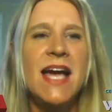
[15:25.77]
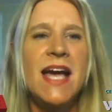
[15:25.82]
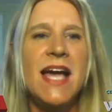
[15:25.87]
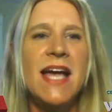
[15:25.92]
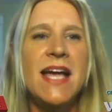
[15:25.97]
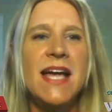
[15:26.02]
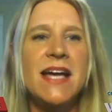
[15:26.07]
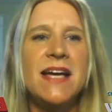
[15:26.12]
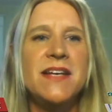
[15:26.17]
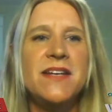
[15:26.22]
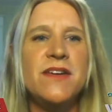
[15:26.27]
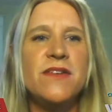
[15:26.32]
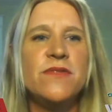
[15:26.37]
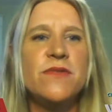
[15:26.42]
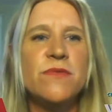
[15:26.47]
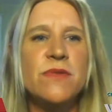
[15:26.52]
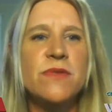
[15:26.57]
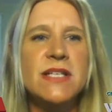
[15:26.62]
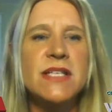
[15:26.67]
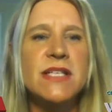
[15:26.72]
and
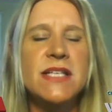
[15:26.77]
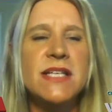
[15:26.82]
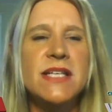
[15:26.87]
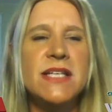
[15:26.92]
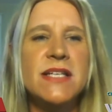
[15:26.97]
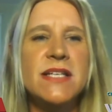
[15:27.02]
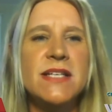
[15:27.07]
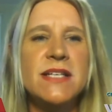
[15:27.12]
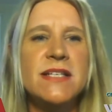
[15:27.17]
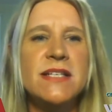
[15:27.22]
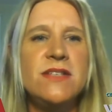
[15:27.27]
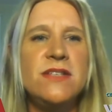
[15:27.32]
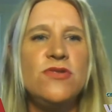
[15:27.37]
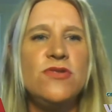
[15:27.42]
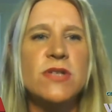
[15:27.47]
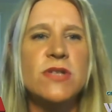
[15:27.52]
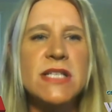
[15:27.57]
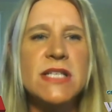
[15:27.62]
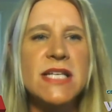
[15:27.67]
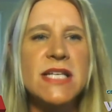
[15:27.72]
of really
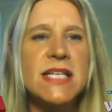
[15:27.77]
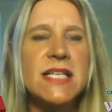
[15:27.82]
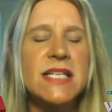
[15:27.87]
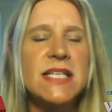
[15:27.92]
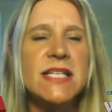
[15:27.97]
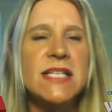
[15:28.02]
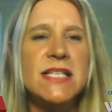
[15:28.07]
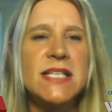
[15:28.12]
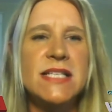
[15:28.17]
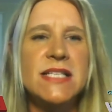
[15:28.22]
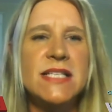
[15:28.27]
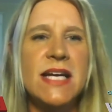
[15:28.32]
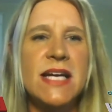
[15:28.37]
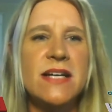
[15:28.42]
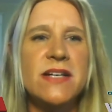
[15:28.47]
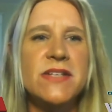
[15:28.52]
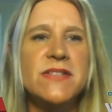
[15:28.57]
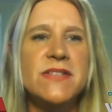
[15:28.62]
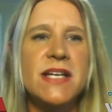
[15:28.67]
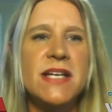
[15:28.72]
drilling into the
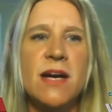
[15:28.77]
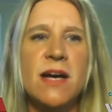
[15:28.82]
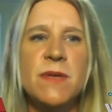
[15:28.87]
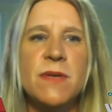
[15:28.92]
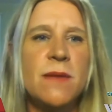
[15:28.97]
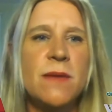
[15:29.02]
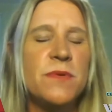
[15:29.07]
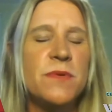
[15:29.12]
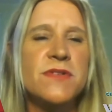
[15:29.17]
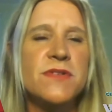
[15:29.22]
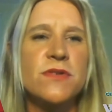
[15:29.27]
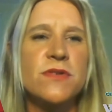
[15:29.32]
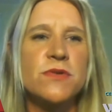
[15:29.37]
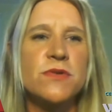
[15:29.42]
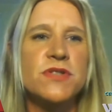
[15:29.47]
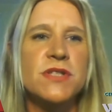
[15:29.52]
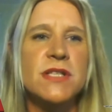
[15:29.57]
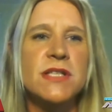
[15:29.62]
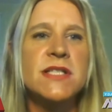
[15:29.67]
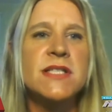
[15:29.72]
details and coming up with
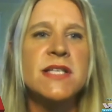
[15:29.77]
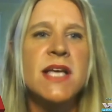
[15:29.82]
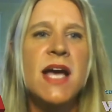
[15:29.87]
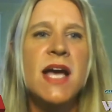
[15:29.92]
solutions.